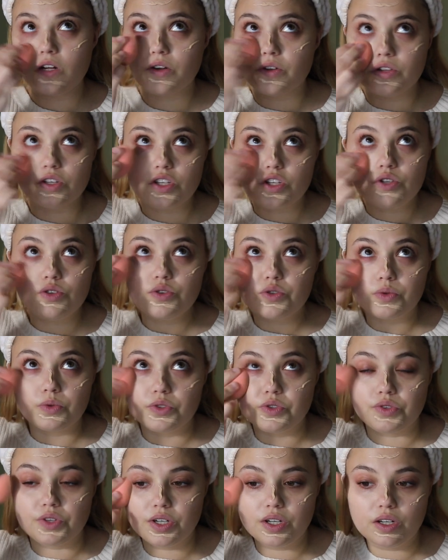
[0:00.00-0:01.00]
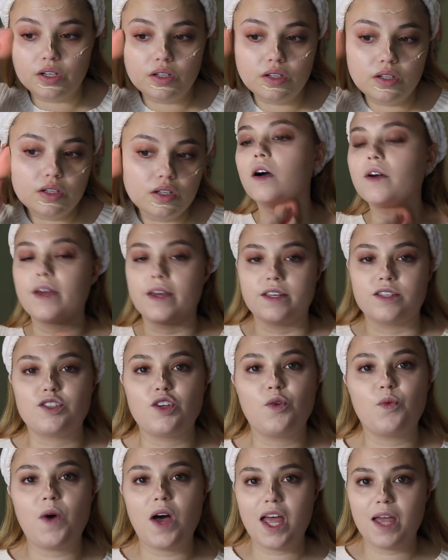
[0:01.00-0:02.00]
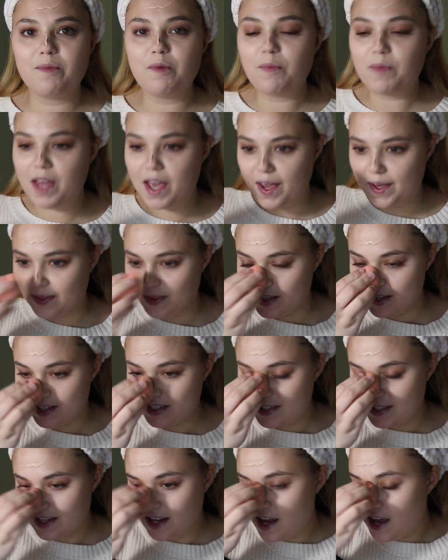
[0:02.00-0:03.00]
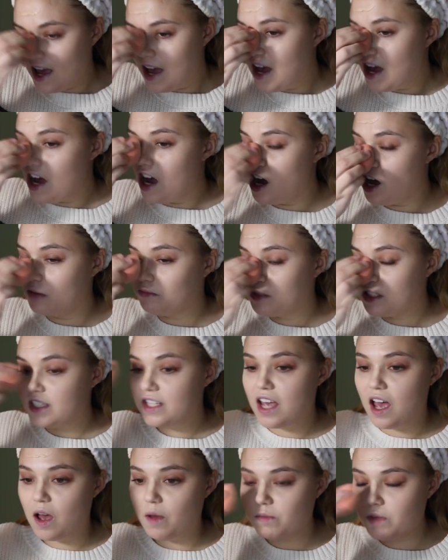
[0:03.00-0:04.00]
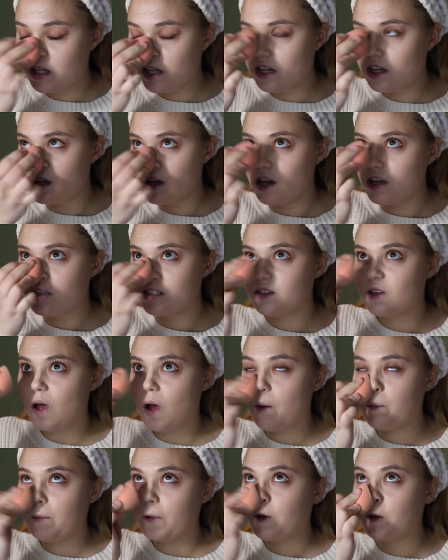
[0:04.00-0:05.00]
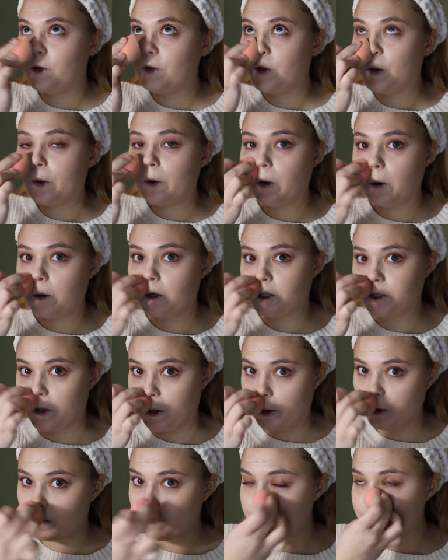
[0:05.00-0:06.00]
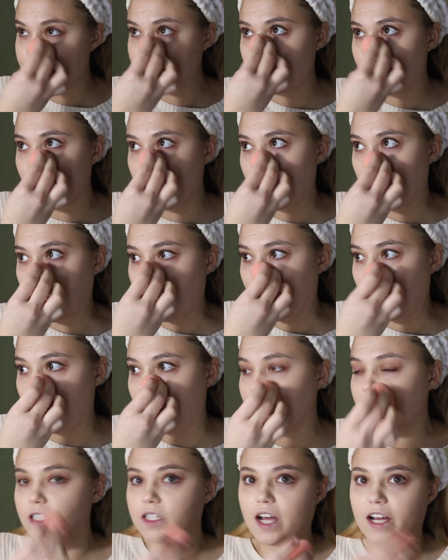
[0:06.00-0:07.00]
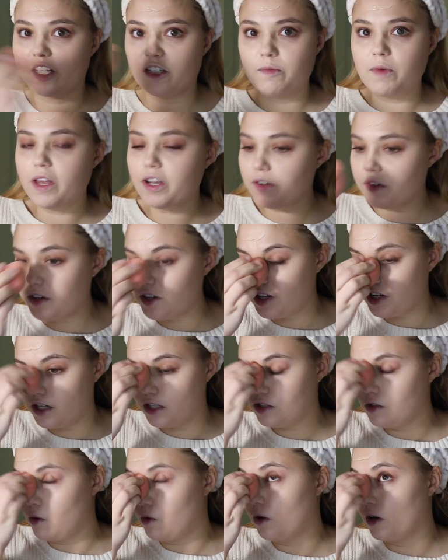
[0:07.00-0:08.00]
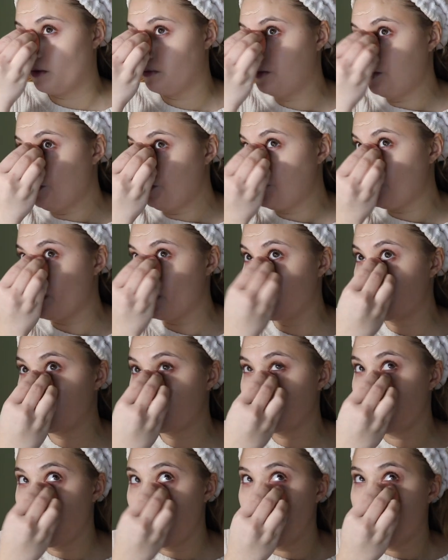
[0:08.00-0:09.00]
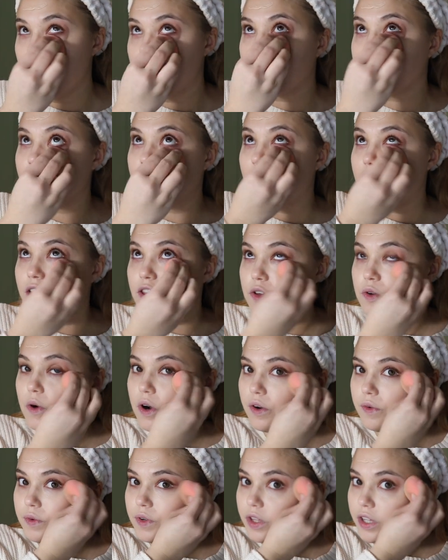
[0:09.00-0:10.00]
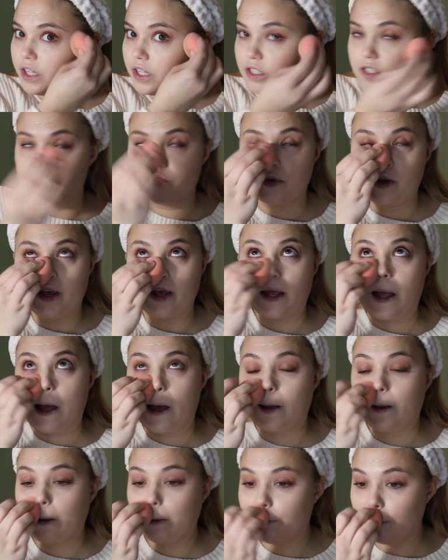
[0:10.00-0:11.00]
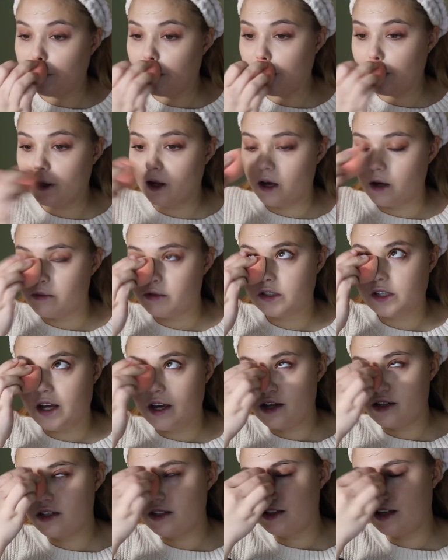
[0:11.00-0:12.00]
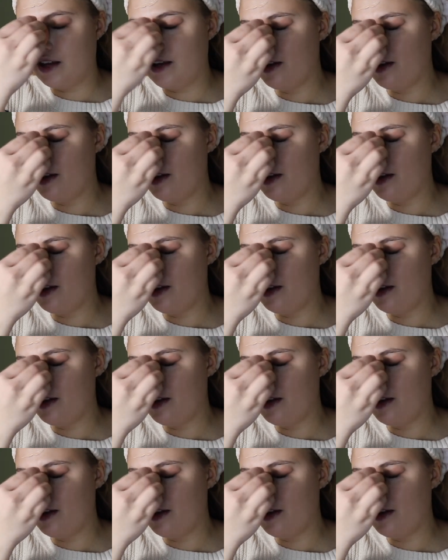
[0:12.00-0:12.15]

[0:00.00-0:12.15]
know, the usual drill. Okay, so while I'm applying this, um, tell me some new shows or documentaries or movies that you are really enjoying. I have been obsessed